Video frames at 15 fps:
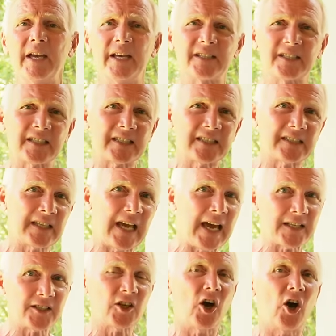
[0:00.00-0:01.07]
It
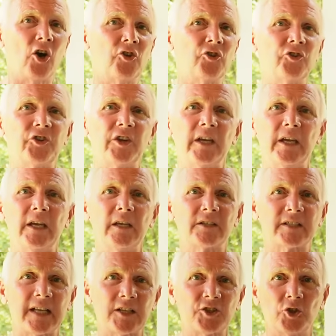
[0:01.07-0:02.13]
sat on the
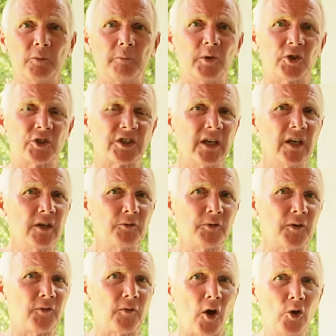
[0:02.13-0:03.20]
statute books
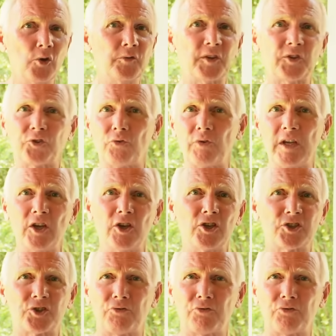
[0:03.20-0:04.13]
for over three years,